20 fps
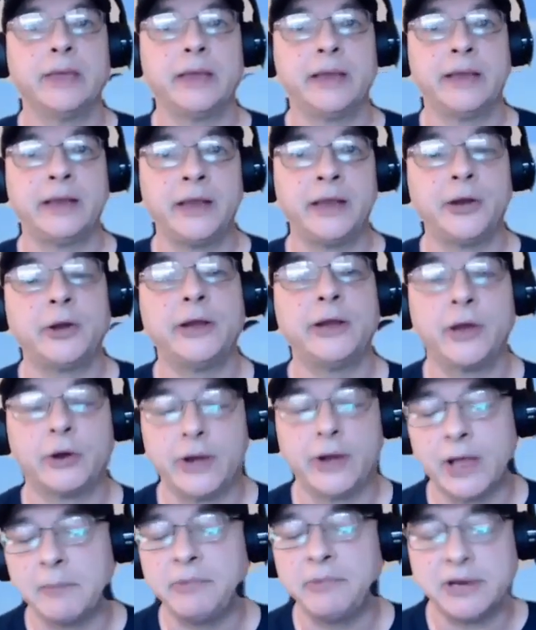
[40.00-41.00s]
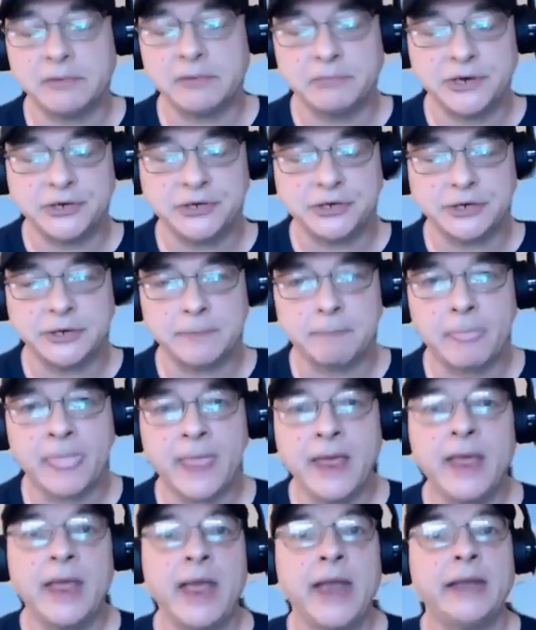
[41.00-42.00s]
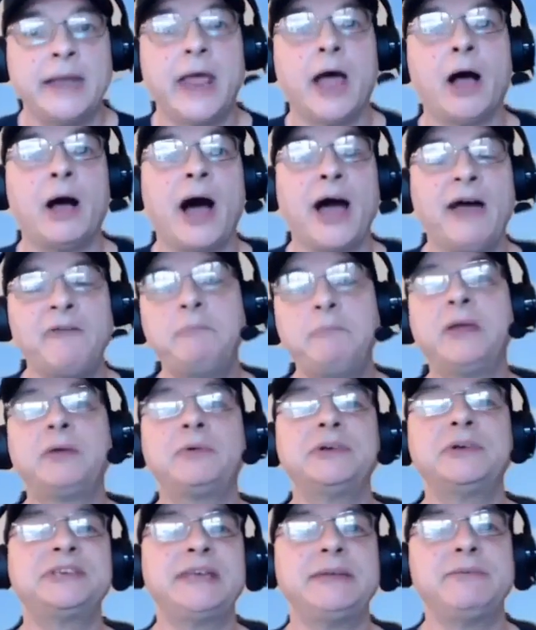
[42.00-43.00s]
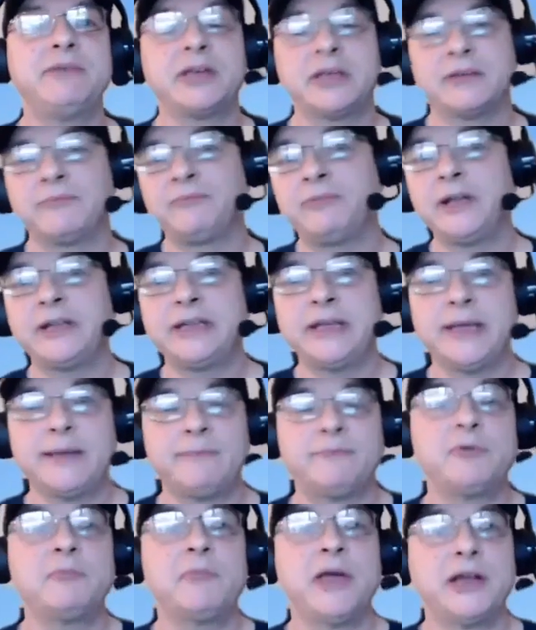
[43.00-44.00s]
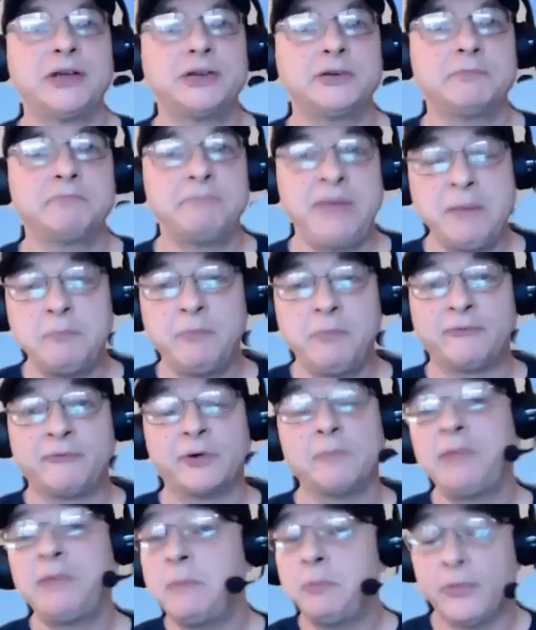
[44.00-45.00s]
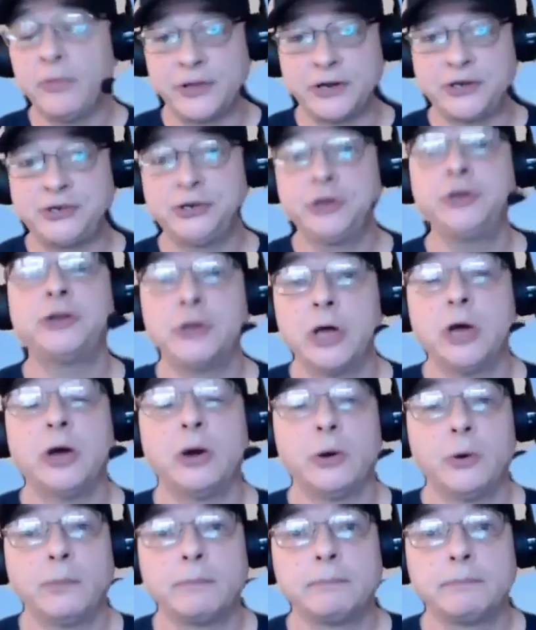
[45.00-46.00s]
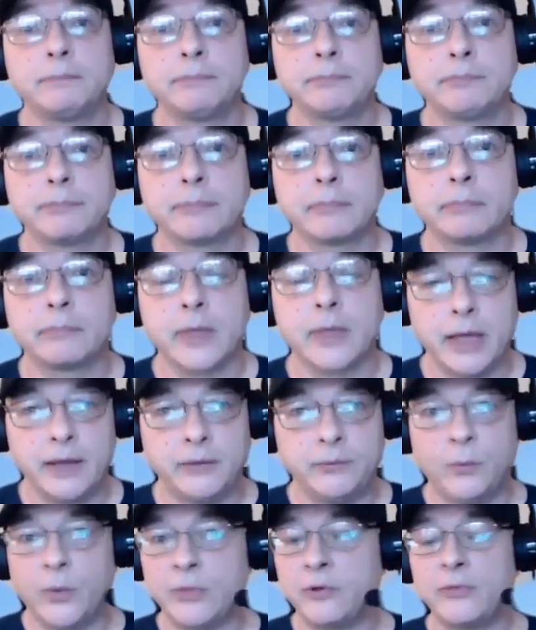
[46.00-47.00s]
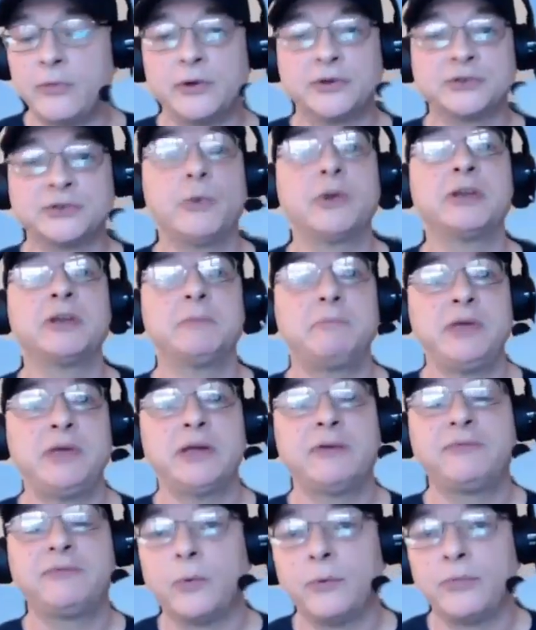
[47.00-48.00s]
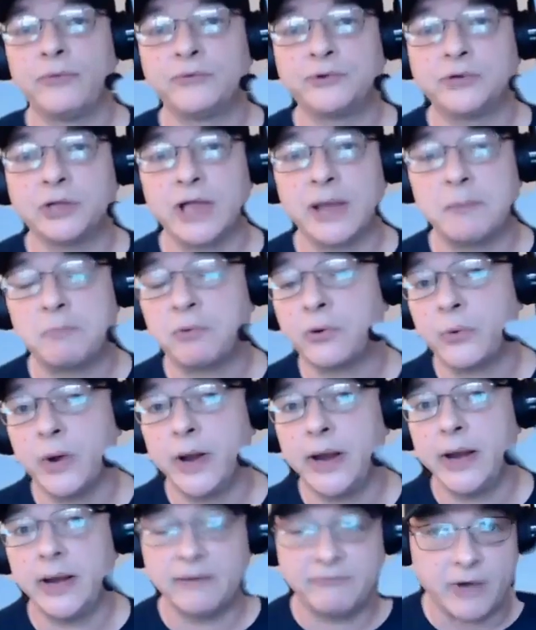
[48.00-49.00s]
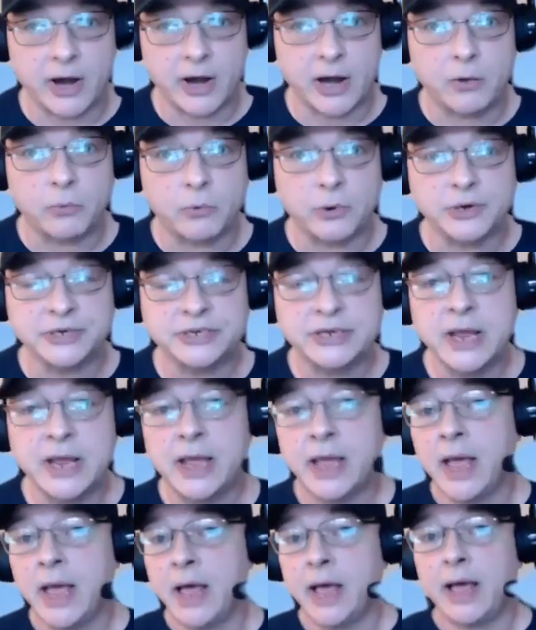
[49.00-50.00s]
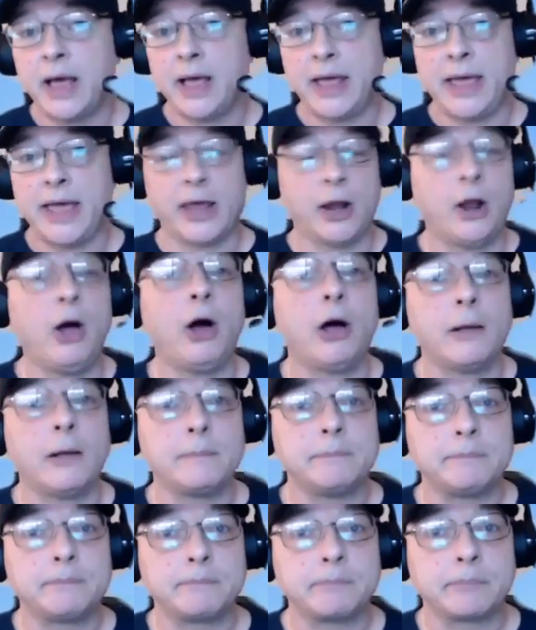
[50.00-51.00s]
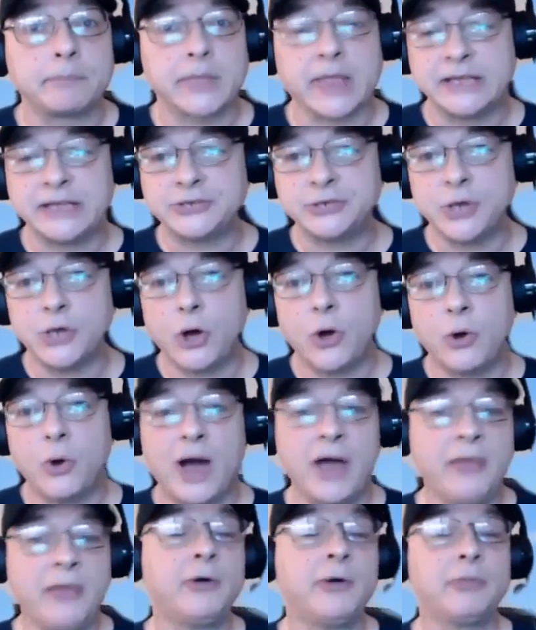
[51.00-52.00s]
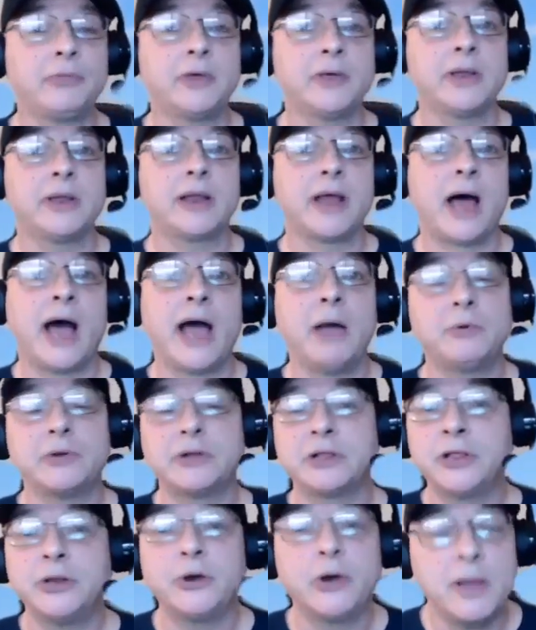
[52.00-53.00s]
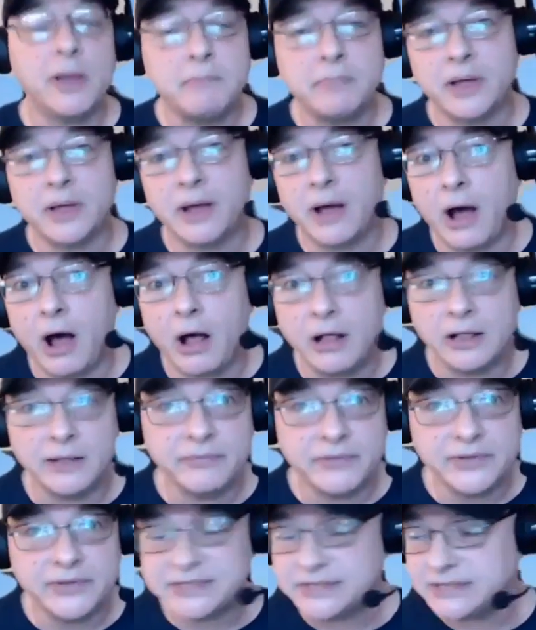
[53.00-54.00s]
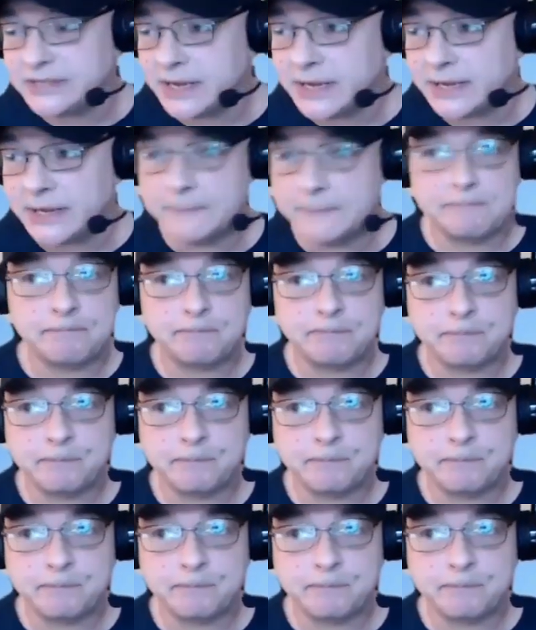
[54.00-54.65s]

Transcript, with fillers: in here, here in Alpena, Michigan. Now, I've been receiving conflicting information people, from people that should know whether there's going to be a 4th of July parade and fireworks at all. So I thought that I would clear up all of this uh,